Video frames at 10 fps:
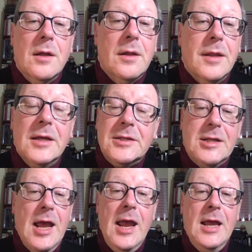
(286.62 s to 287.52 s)
This
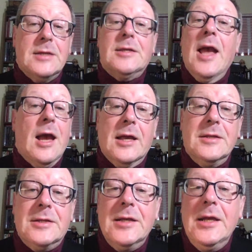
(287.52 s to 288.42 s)
tay, say I
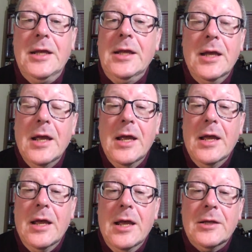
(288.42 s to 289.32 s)
can see,
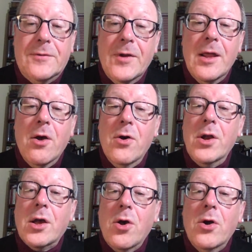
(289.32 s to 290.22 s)
is for the hon
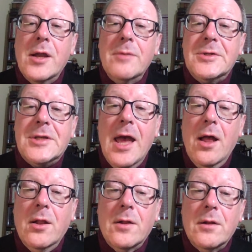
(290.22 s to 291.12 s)
of God
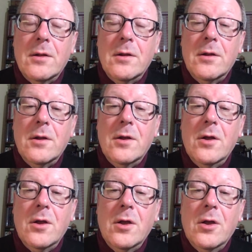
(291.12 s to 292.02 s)
himsel.
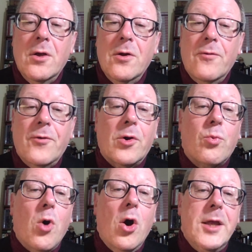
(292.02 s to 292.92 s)
For
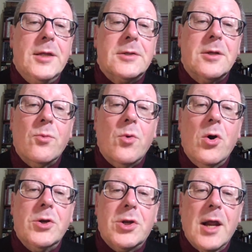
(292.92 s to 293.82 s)
wha eats and
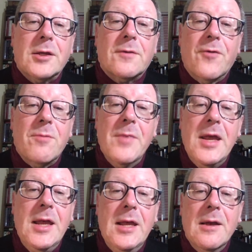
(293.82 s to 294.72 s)
wha drinks for
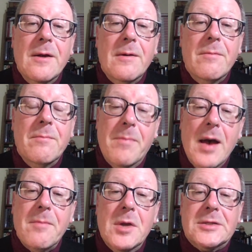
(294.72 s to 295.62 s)
me,
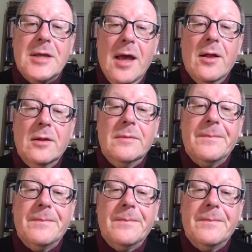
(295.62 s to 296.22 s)
but mysel.